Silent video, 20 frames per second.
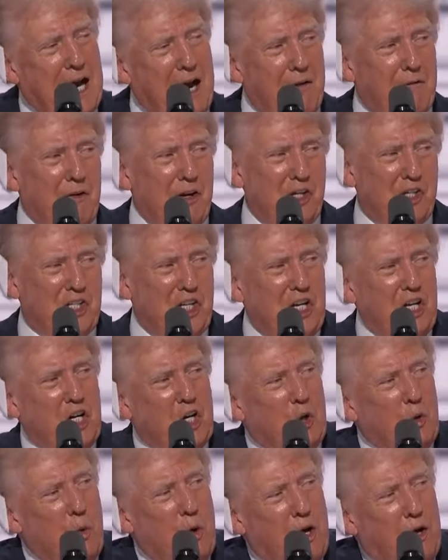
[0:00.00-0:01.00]
every
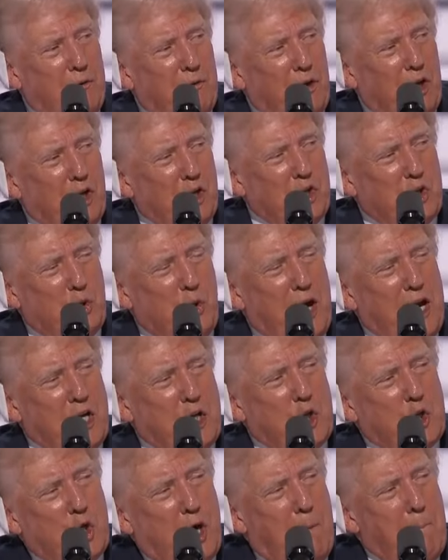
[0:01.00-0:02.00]
single one of those
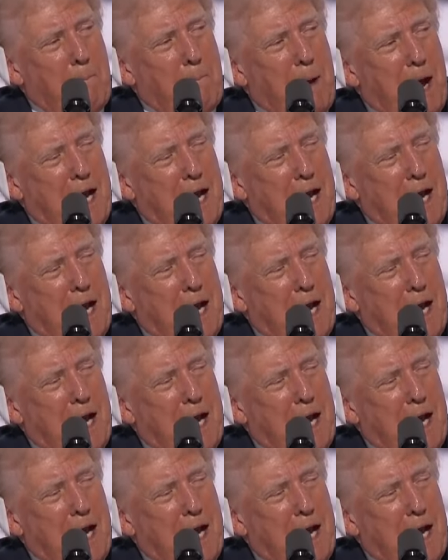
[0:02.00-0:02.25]
great Trump